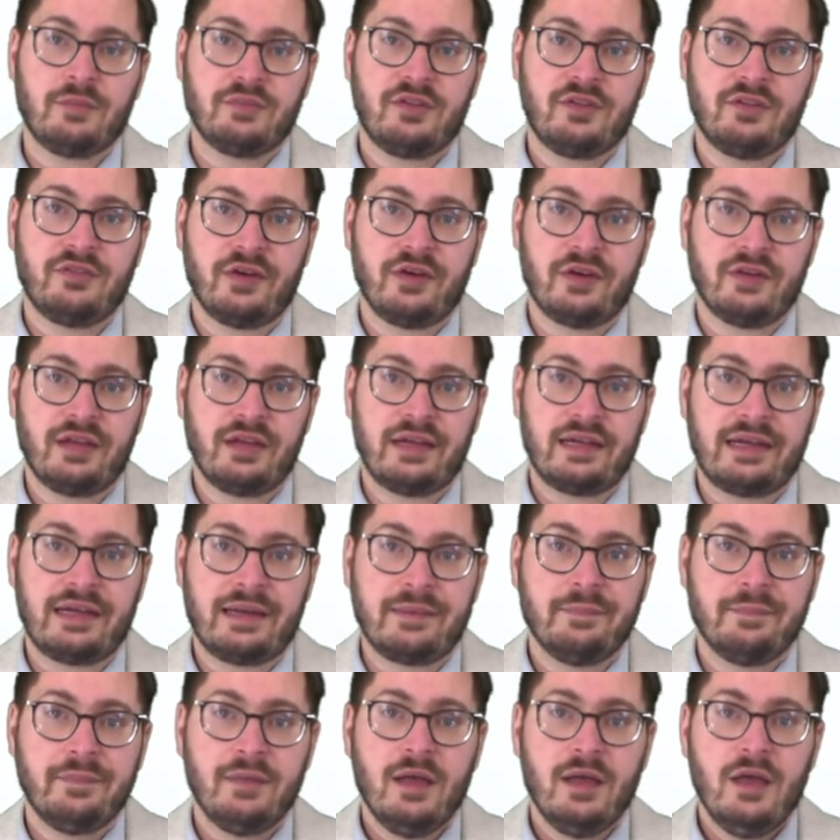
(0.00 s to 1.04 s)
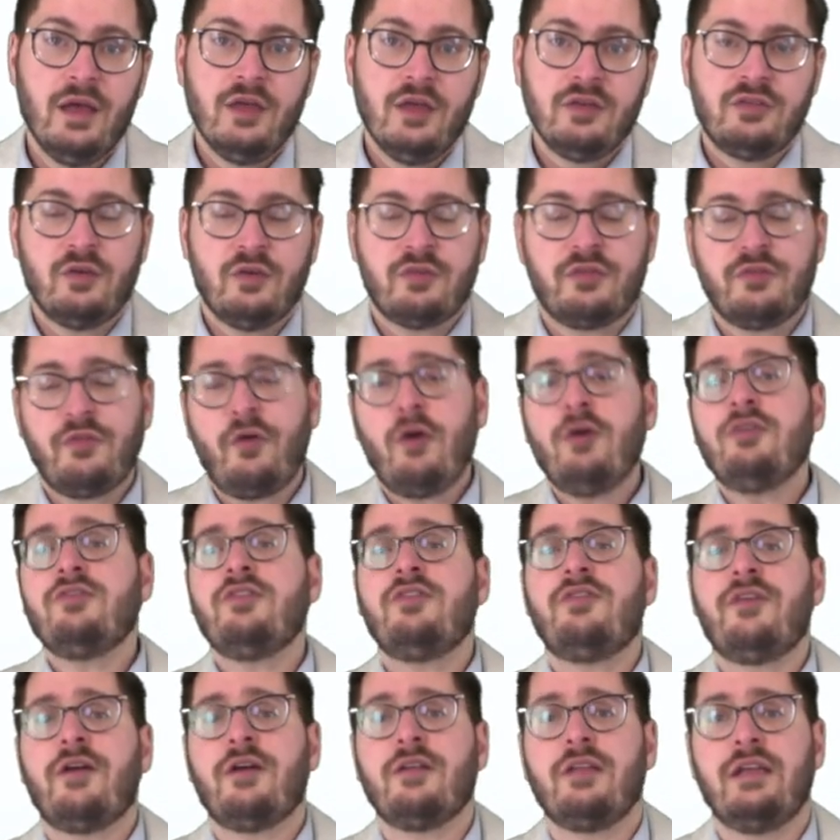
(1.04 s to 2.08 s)
to fair lending. So as far as a
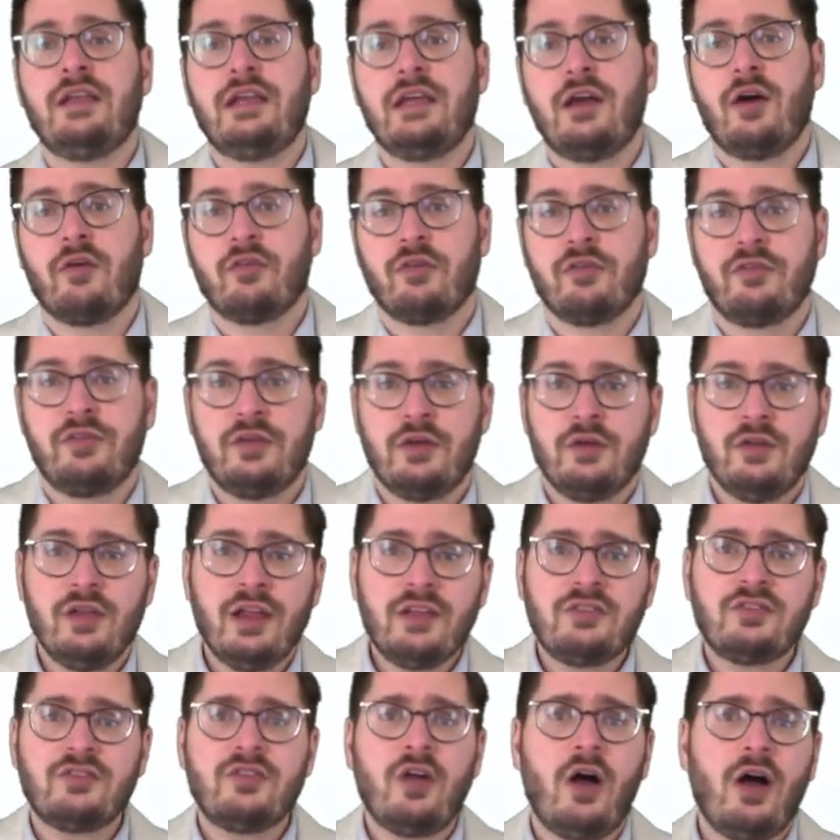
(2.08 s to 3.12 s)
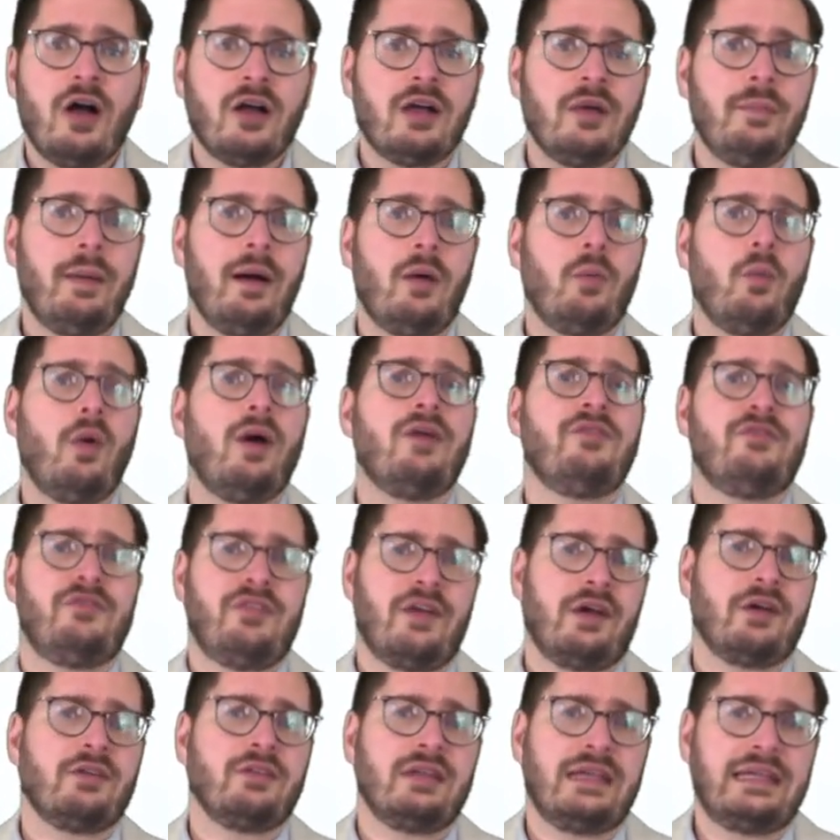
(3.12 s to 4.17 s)
fair lending overview, let's talk about what
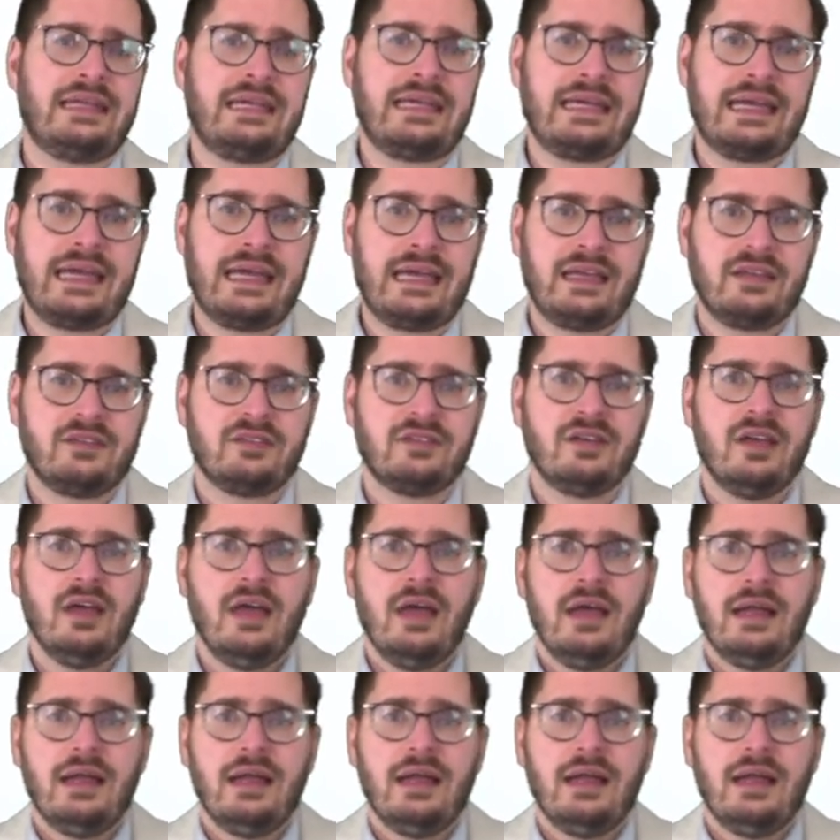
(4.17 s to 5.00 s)
fair lending is.